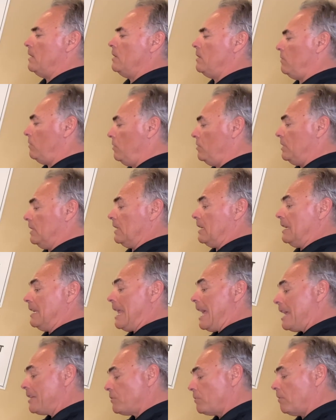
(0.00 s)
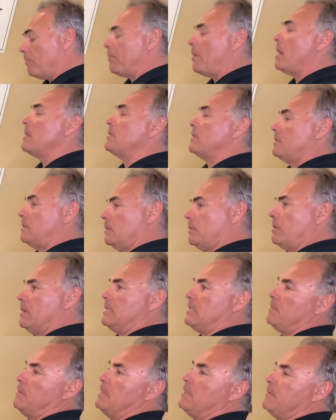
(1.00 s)
using a natural process to
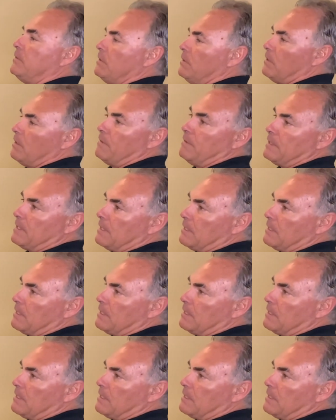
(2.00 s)
create space for your nervous